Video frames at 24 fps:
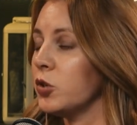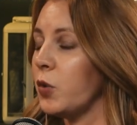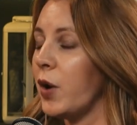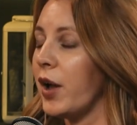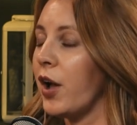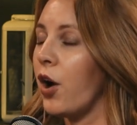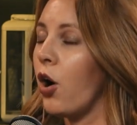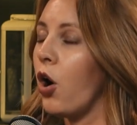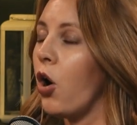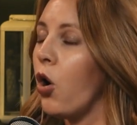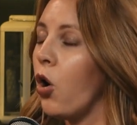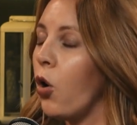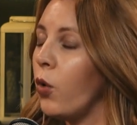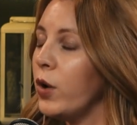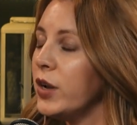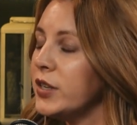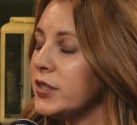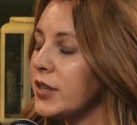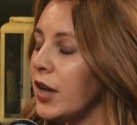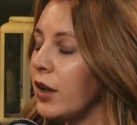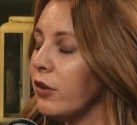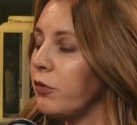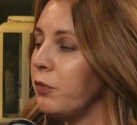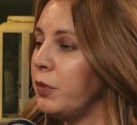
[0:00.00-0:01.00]
So I
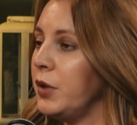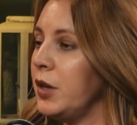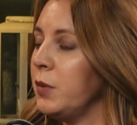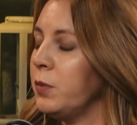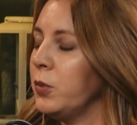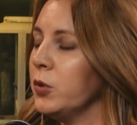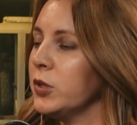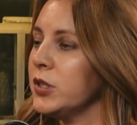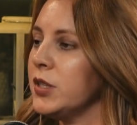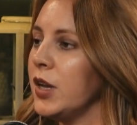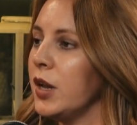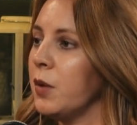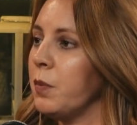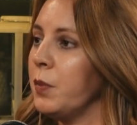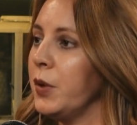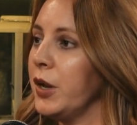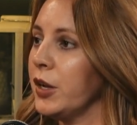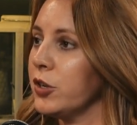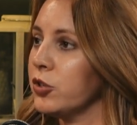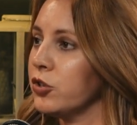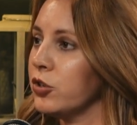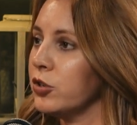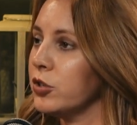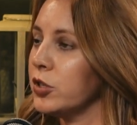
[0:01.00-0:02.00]
always have people take
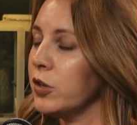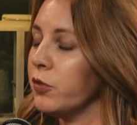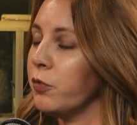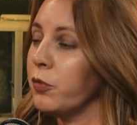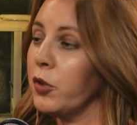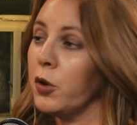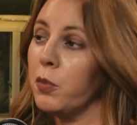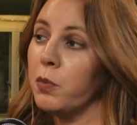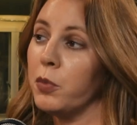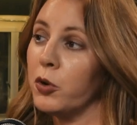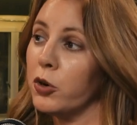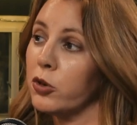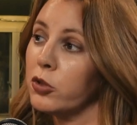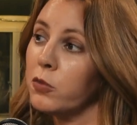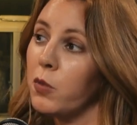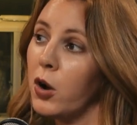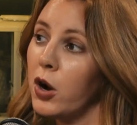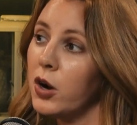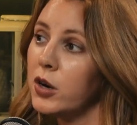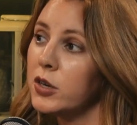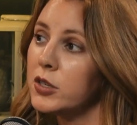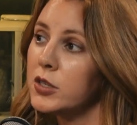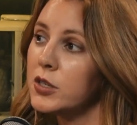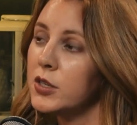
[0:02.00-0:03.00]
pictures of their
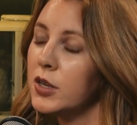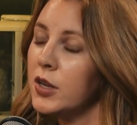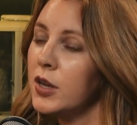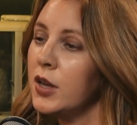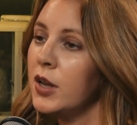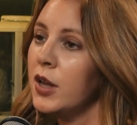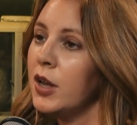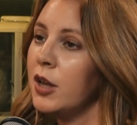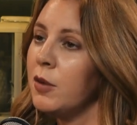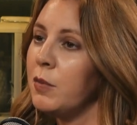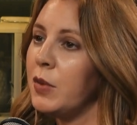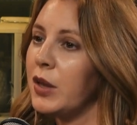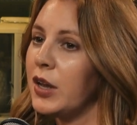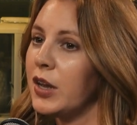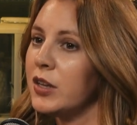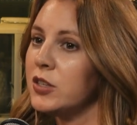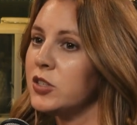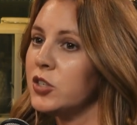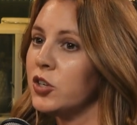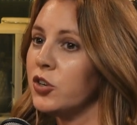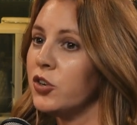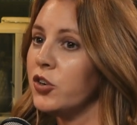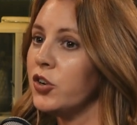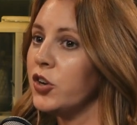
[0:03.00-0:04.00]
birthmarks
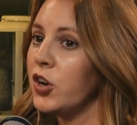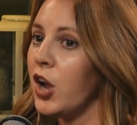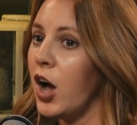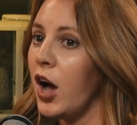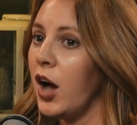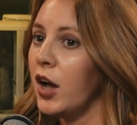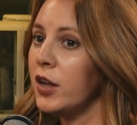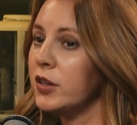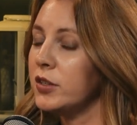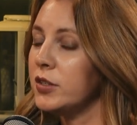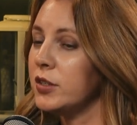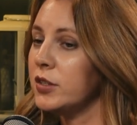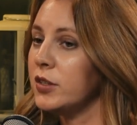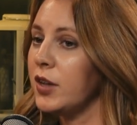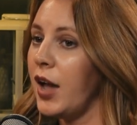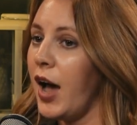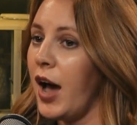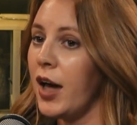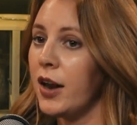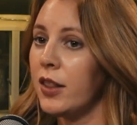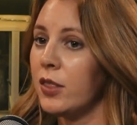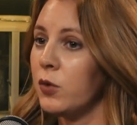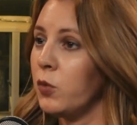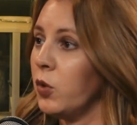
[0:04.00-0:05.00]
because they're not
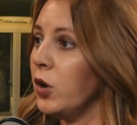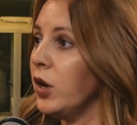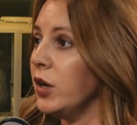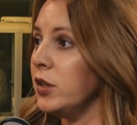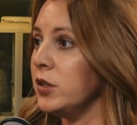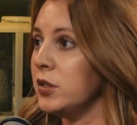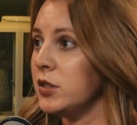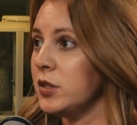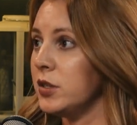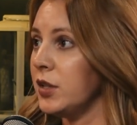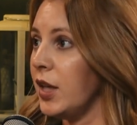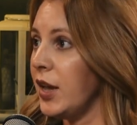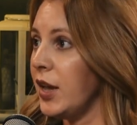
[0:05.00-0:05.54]
out of the woods.